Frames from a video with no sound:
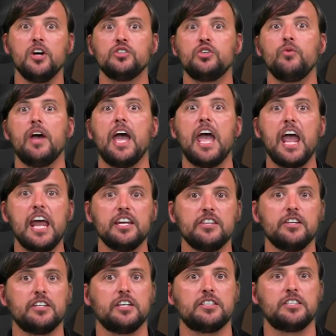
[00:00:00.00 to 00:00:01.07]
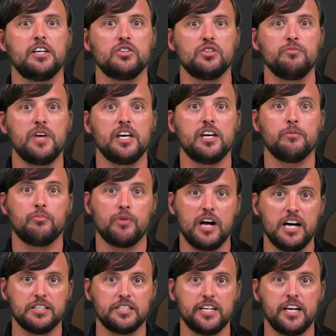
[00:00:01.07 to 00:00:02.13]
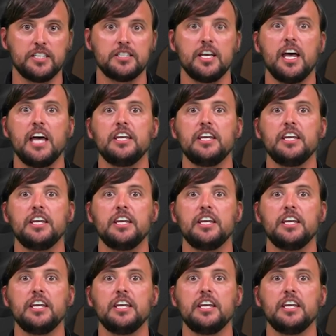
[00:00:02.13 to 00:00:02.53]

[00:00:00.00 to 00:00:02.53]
to aid in the decision-making process